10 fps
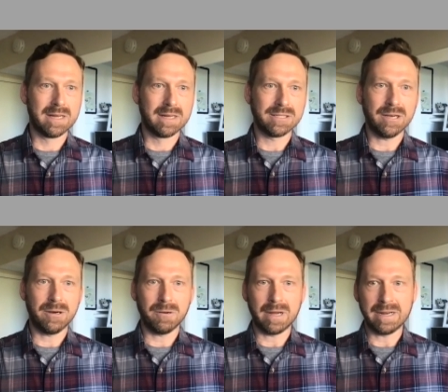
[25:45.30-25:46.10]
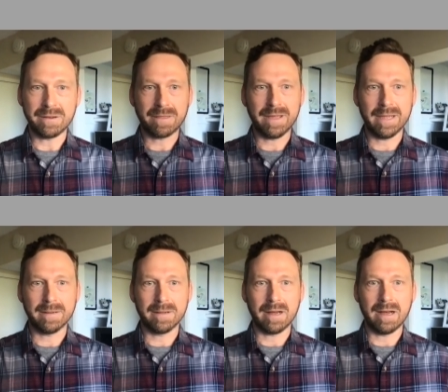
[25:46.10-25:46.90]
So another
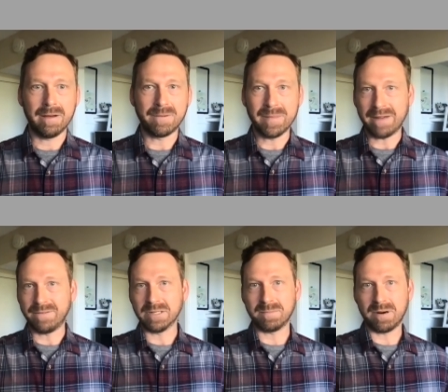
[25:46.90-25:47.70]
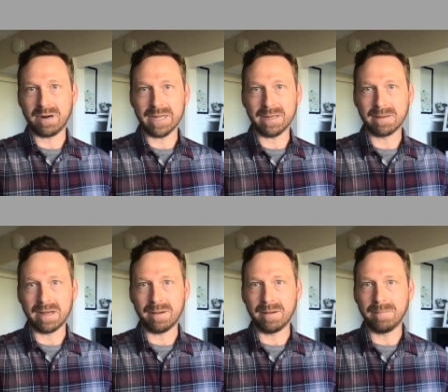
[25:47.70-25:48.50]
thing from that first party
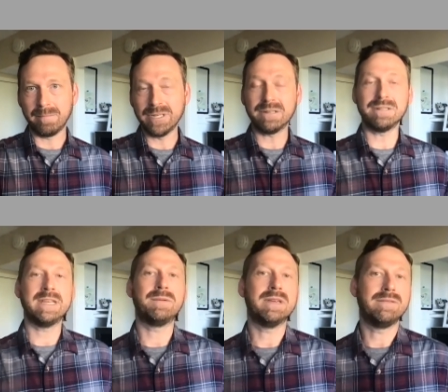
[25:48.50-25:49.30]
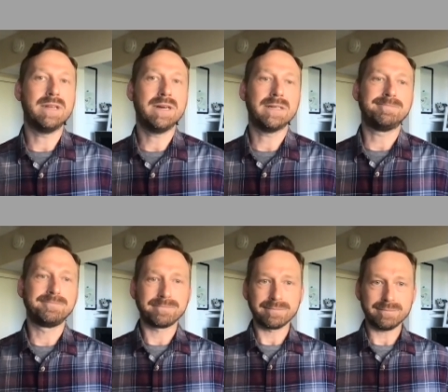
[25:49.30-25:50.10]
research that we have done
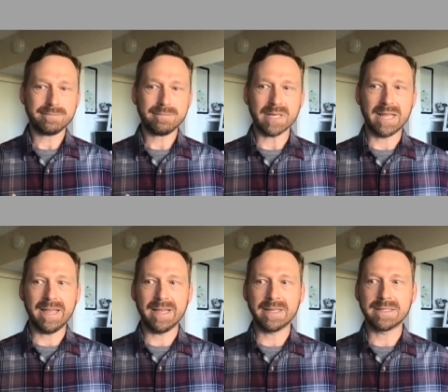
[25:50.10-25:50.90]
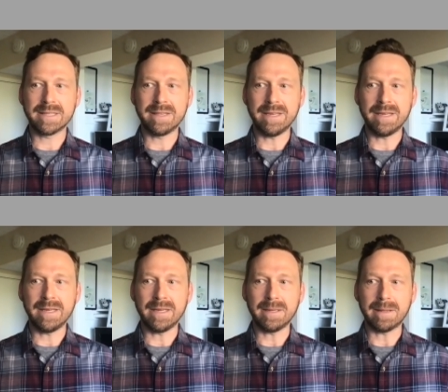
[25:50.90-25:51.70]
is
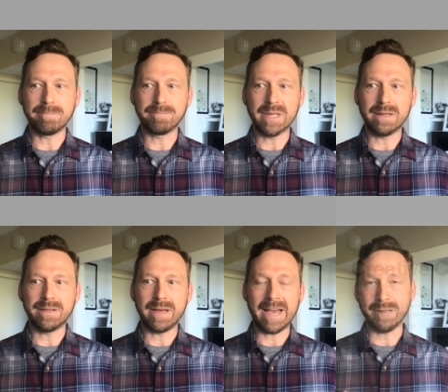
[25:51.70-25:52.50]
the ad